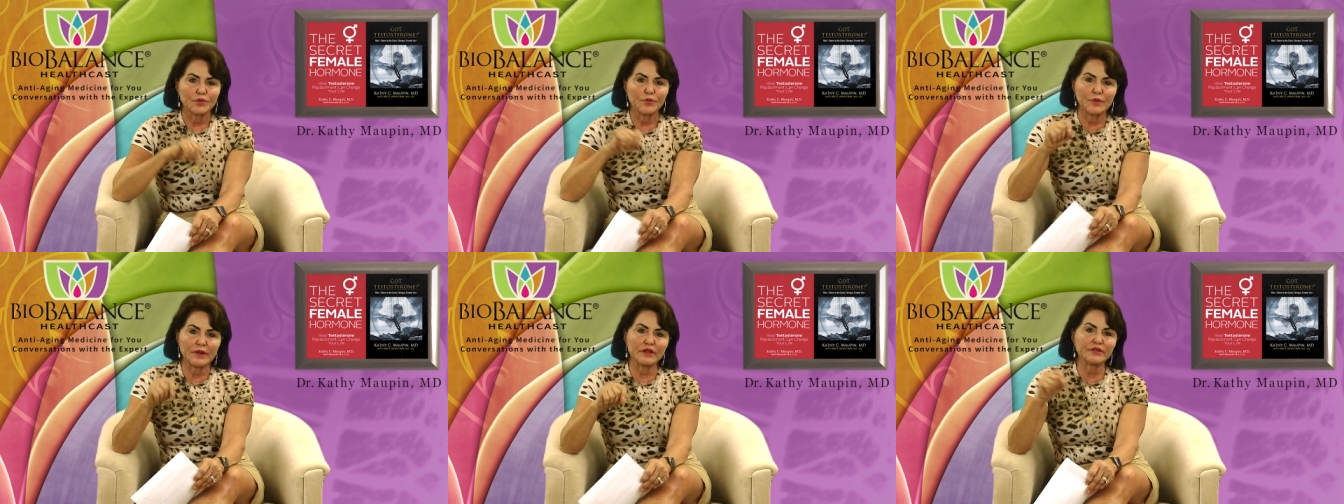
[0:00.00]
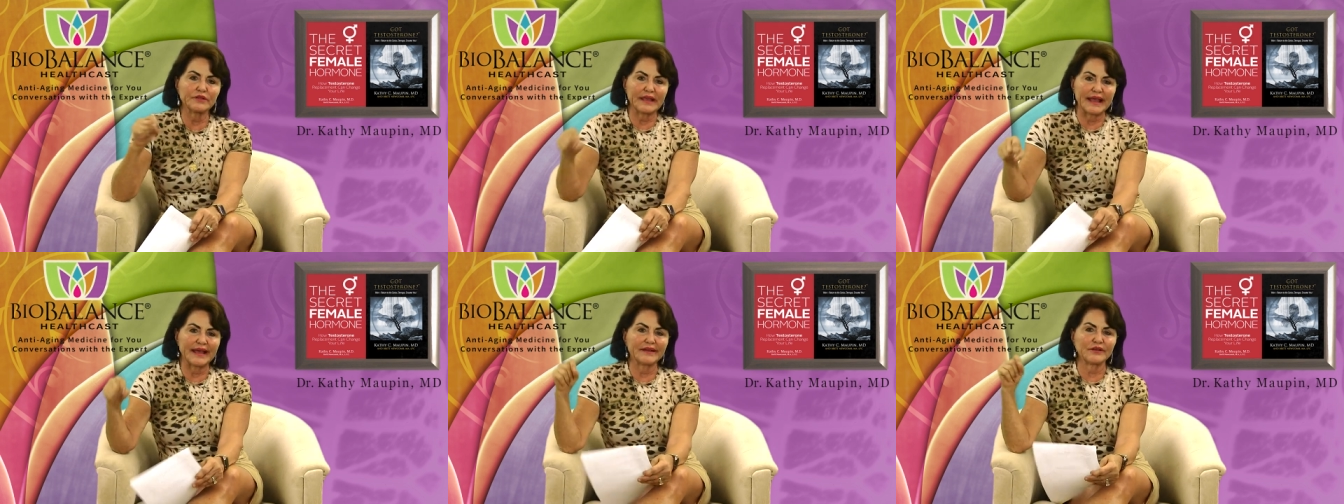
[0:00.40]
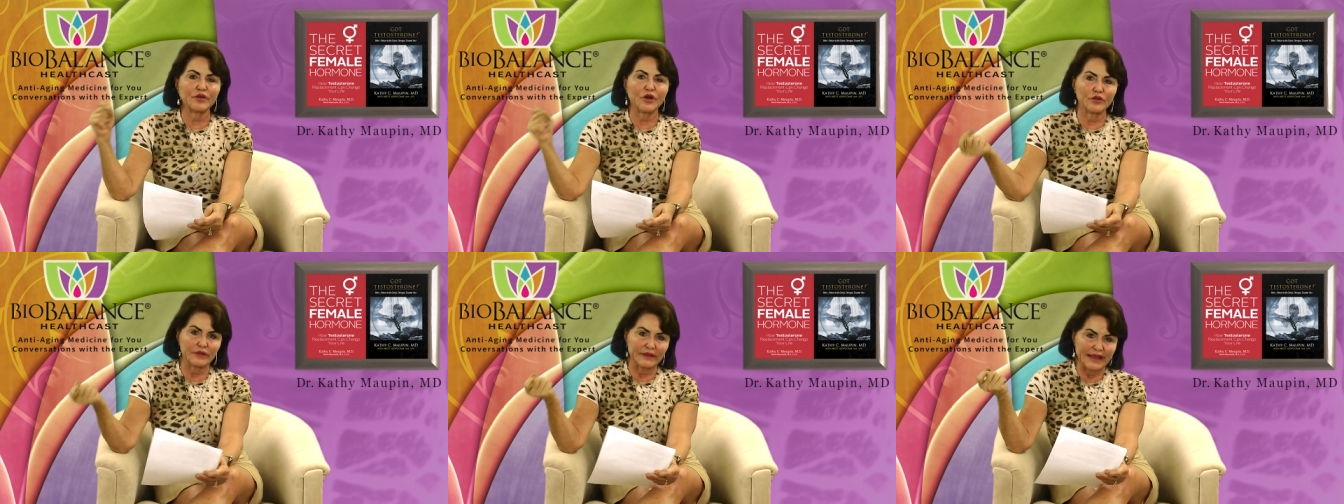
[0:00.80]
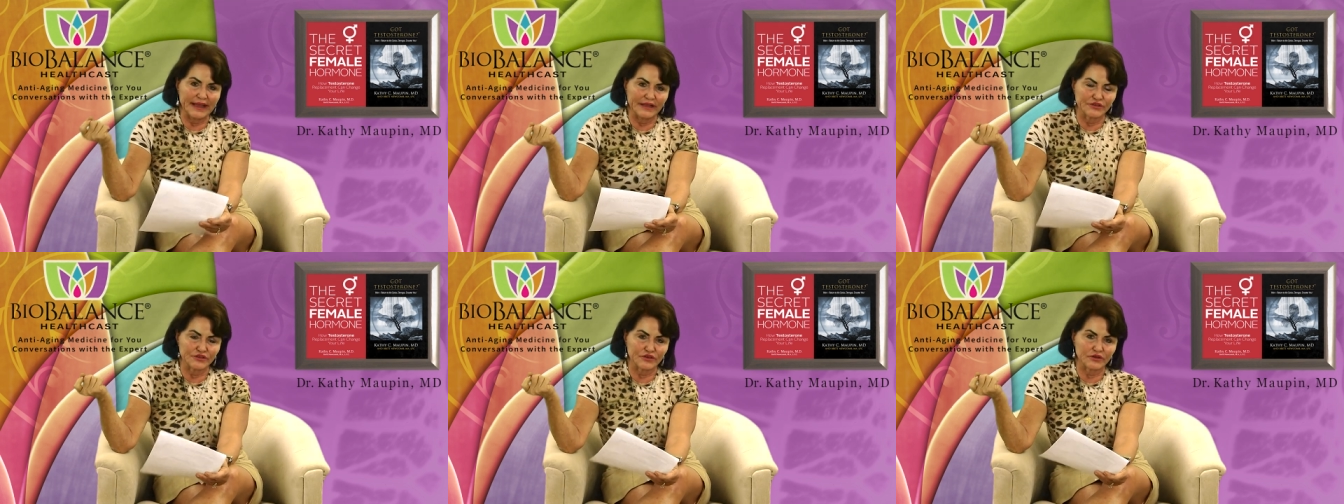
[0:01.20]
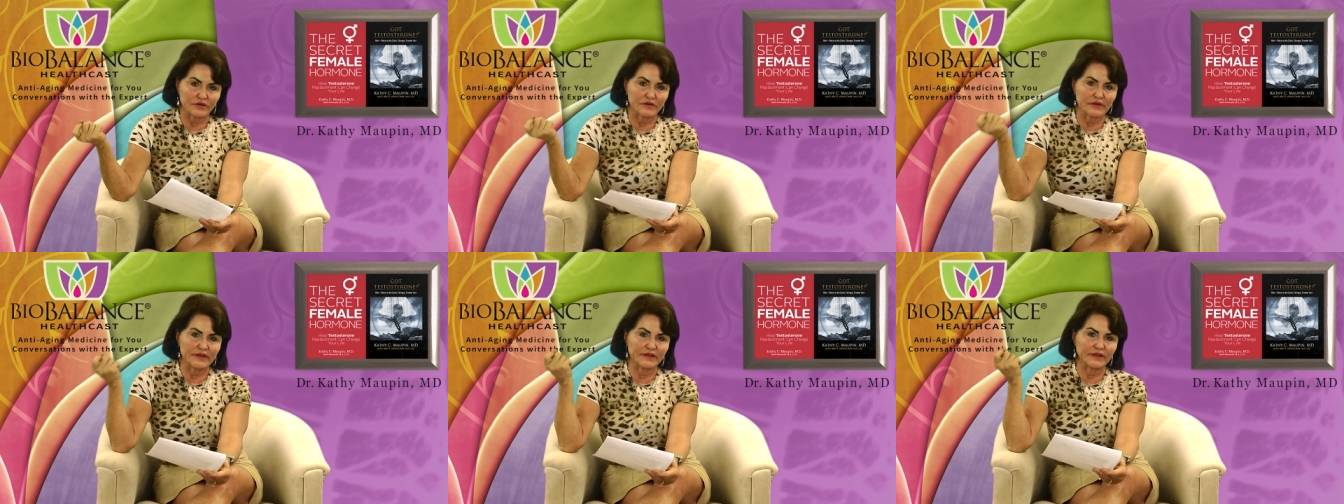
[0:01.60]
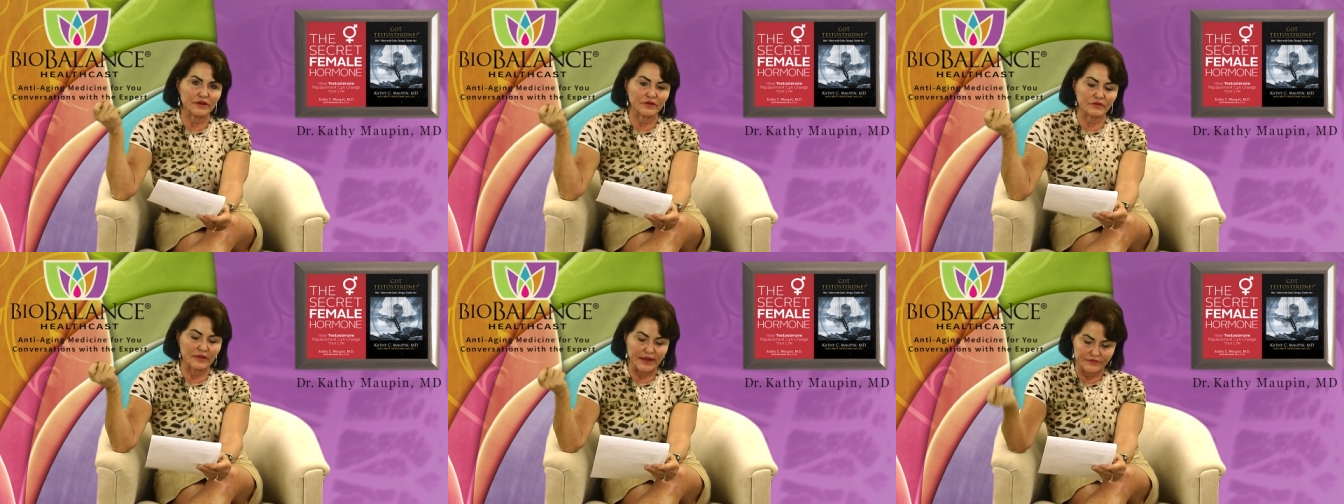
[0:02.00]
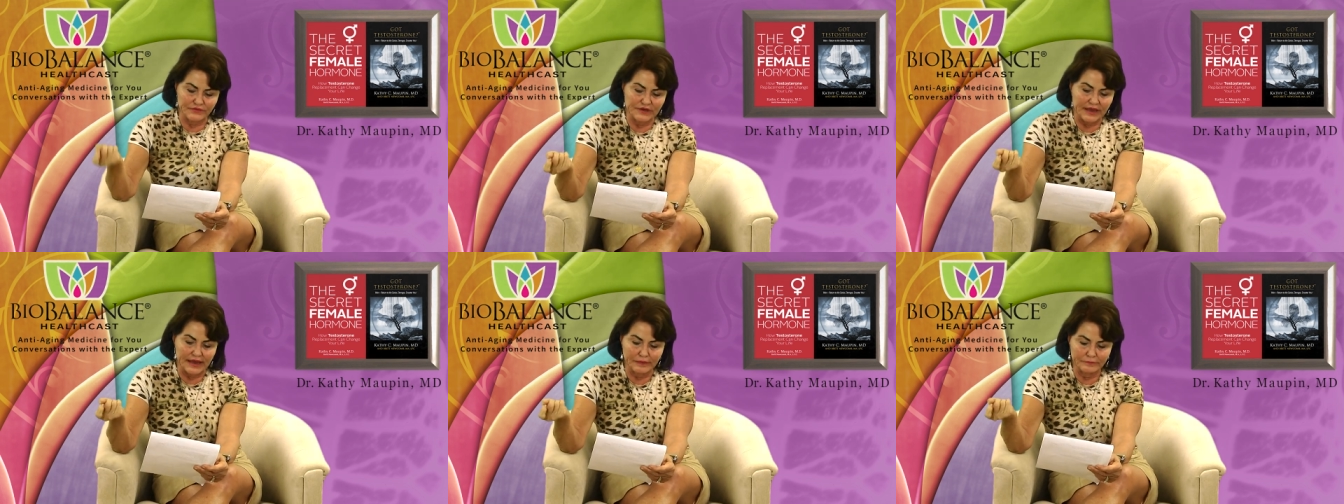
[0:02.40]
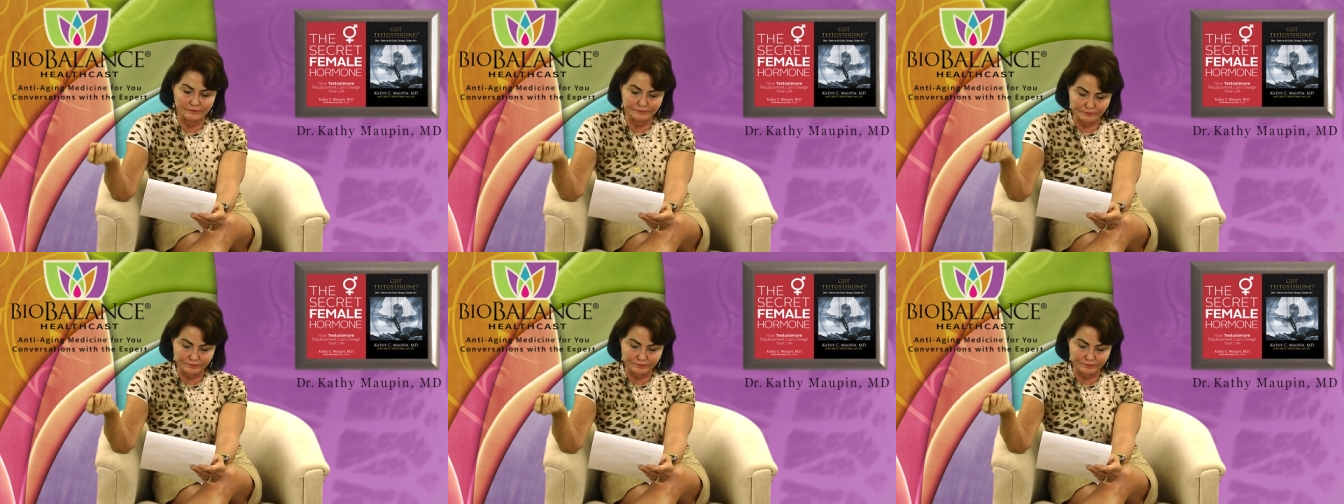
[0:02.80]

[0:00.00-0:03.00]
will get colon cancer in their lifetime.